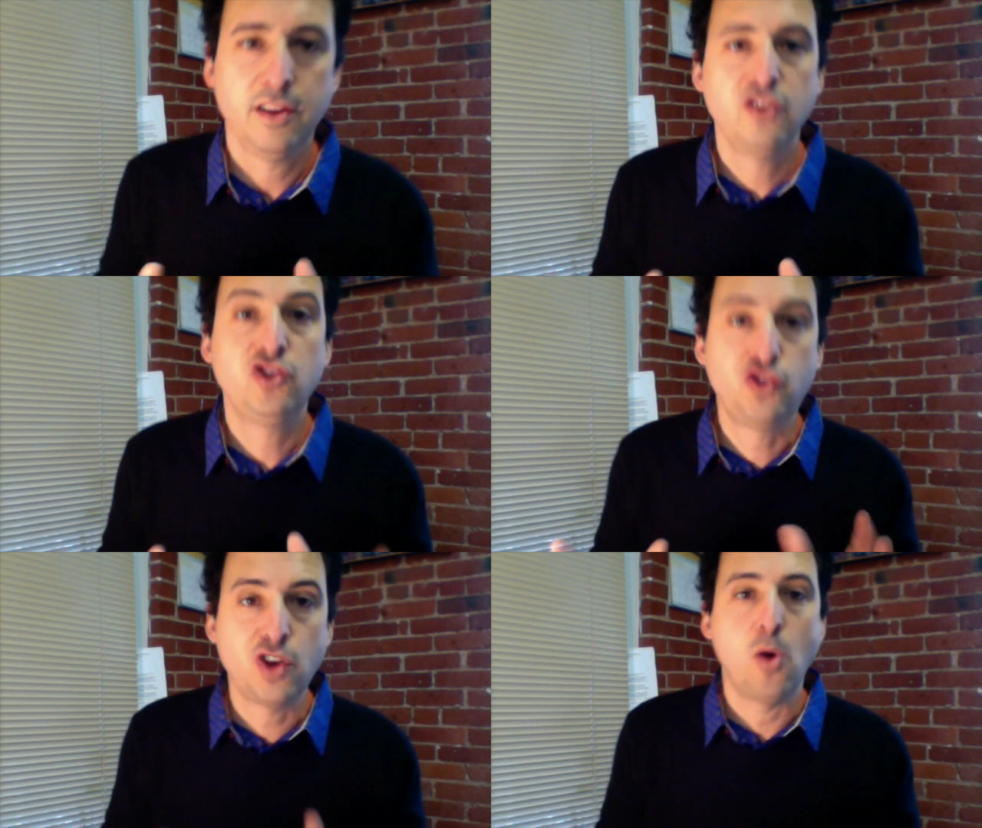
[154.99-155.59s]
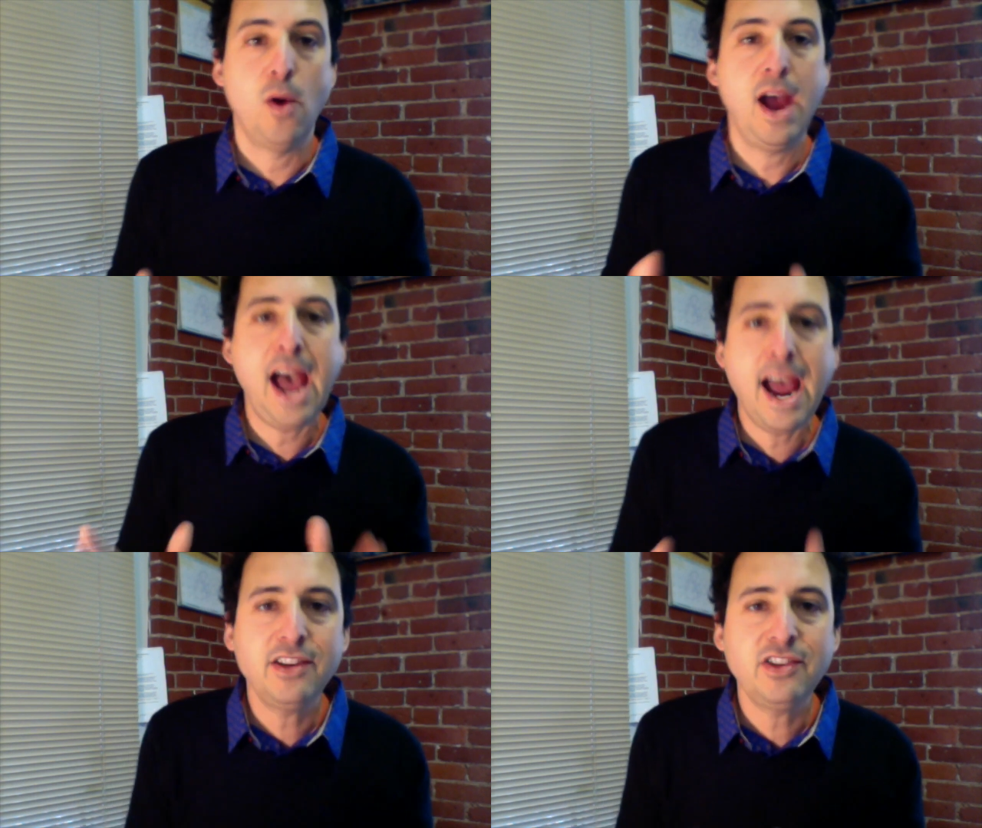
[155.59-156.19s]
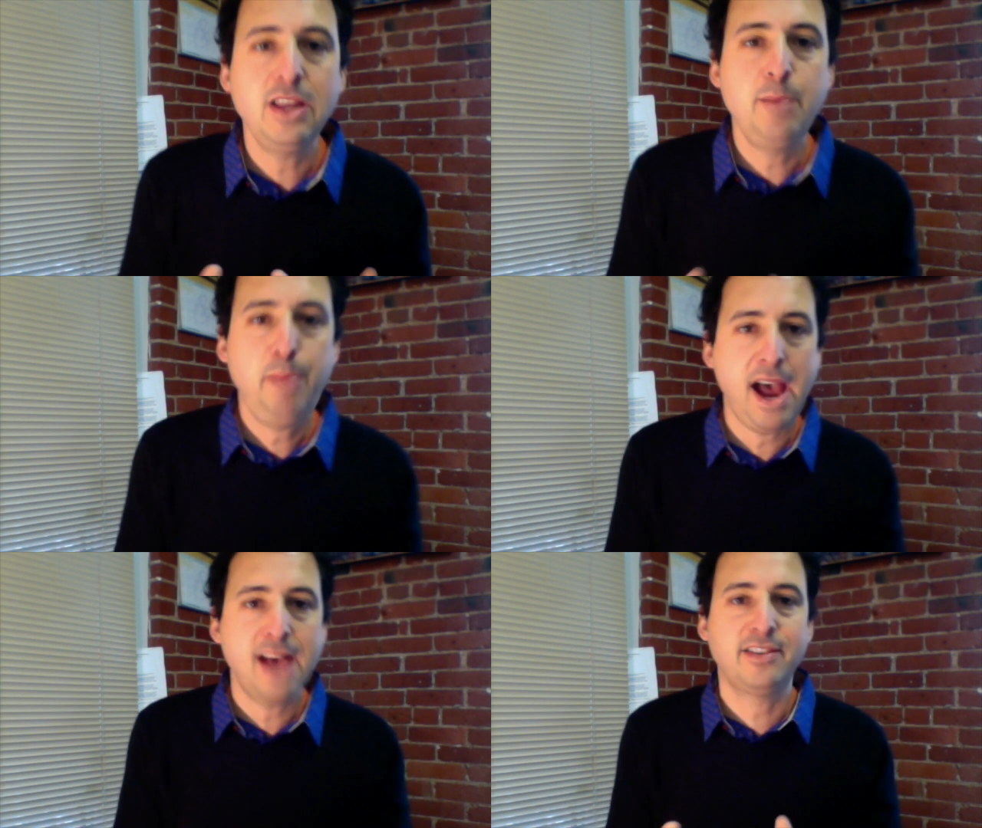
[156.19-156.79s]
So, actually
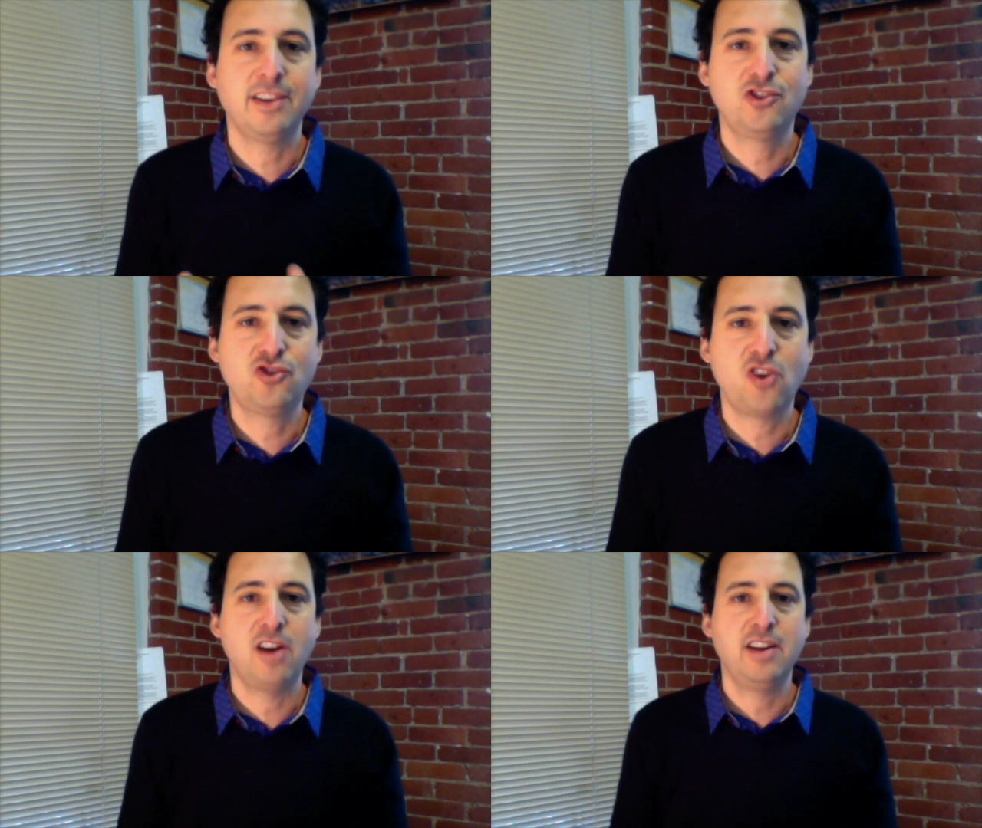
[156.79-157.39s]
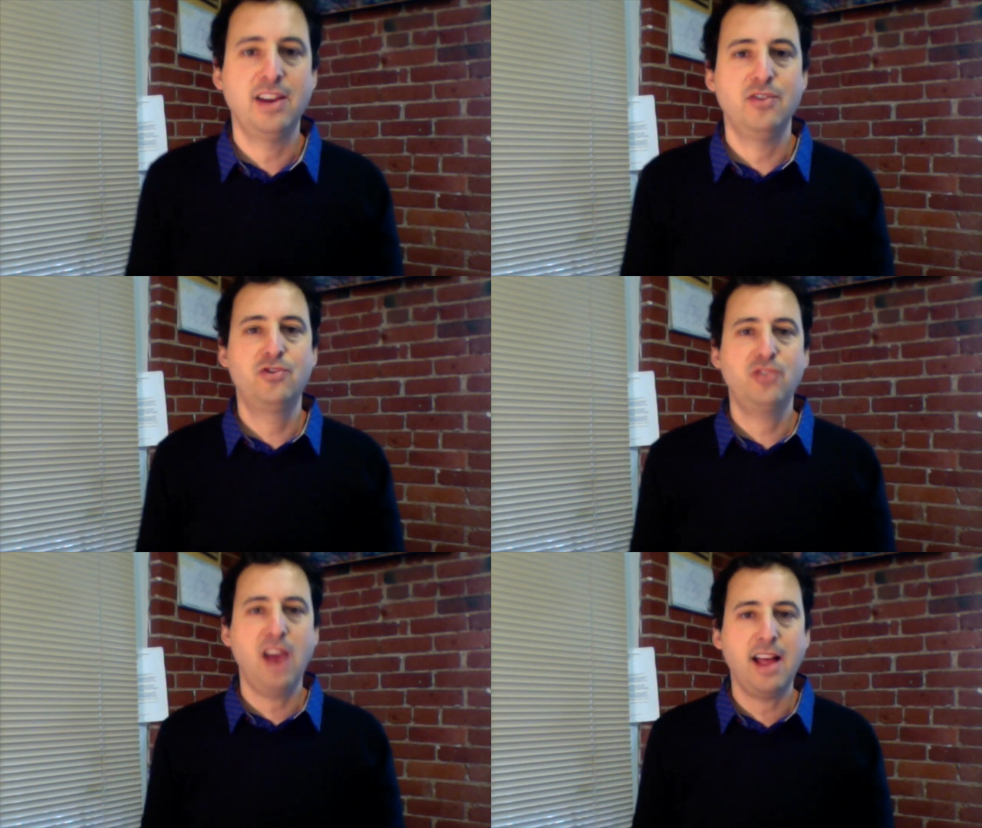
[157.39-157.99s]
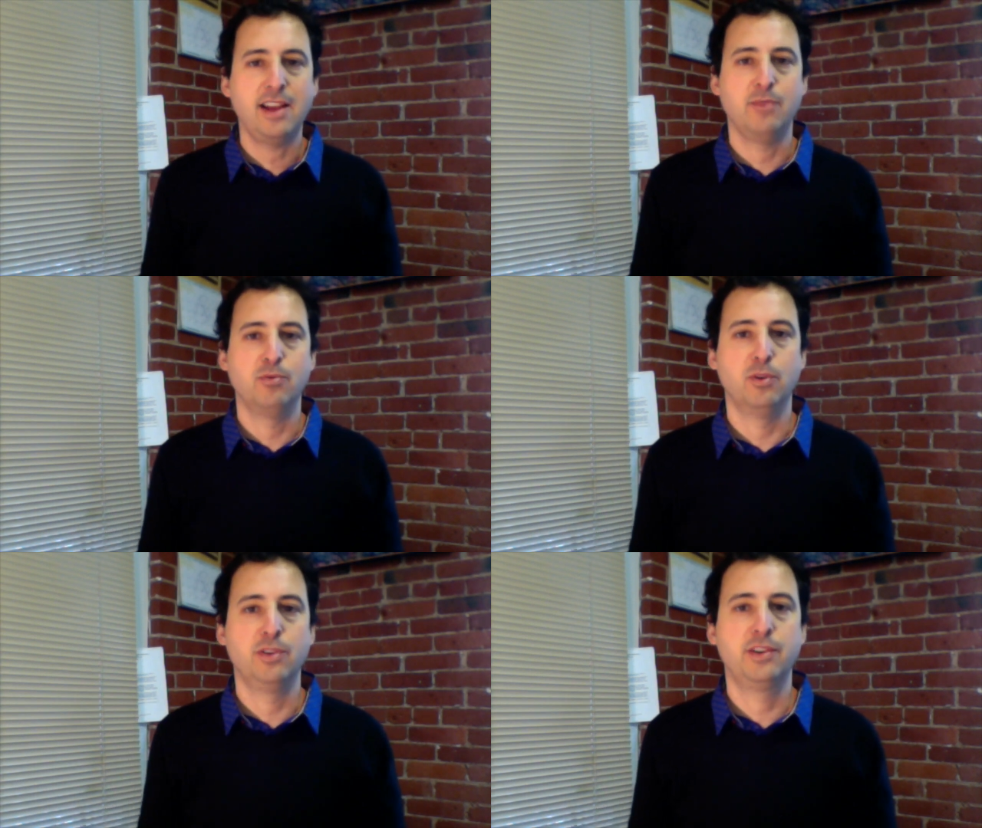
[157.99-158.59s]
passing strong net neutrality
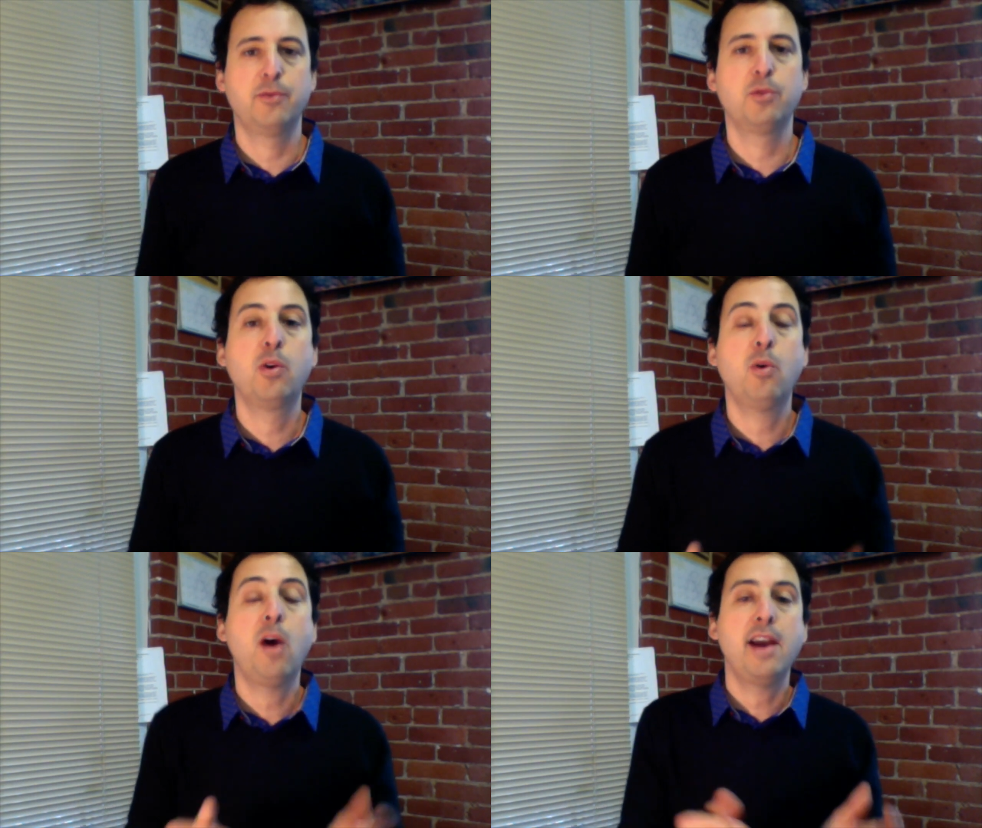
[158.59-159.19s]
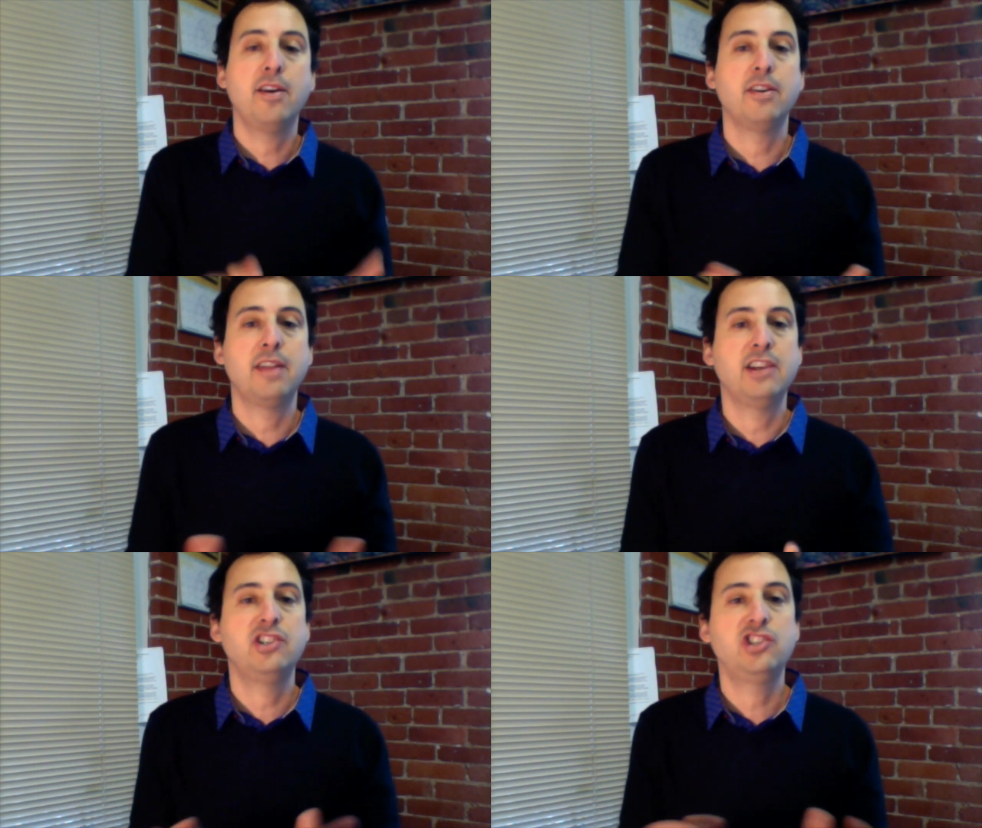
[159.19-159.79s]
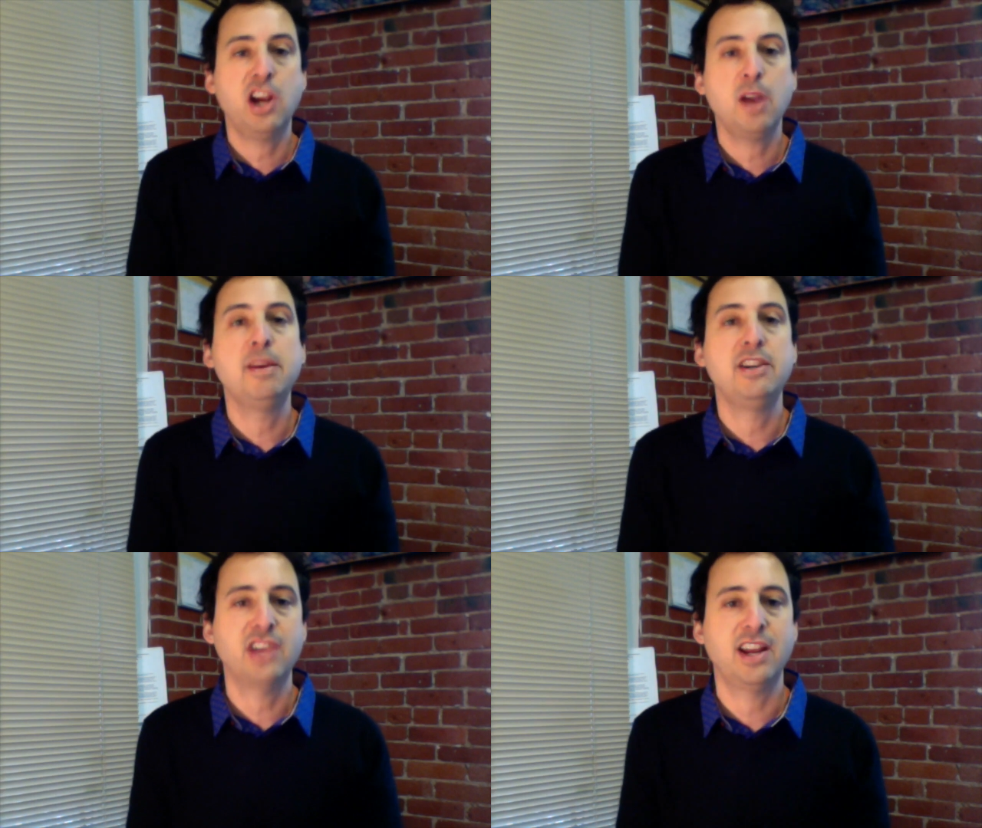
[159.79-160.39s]
rules have required that
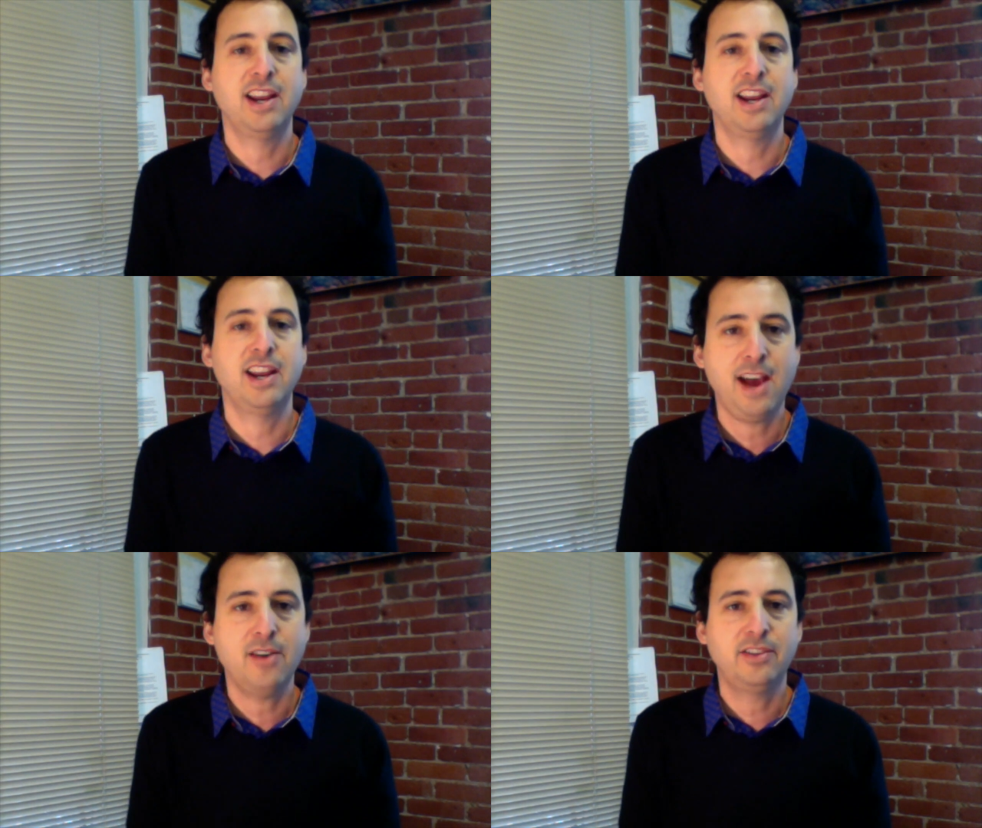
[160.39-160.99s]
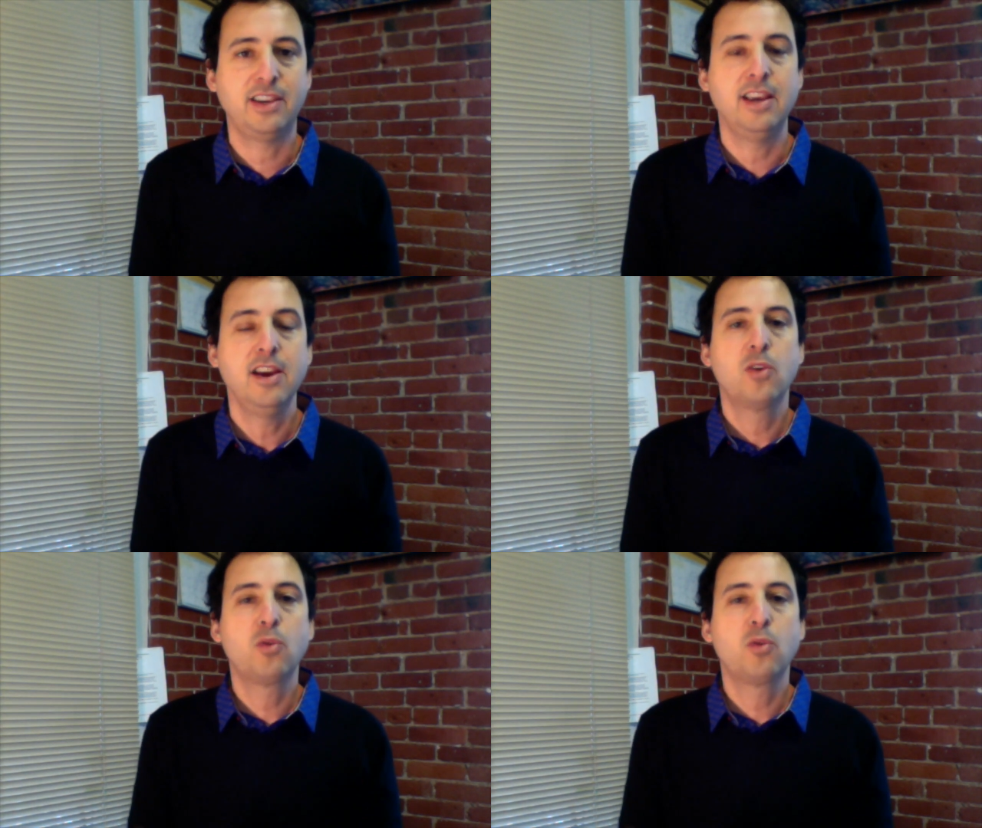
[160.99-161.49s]
Chairman Genachowski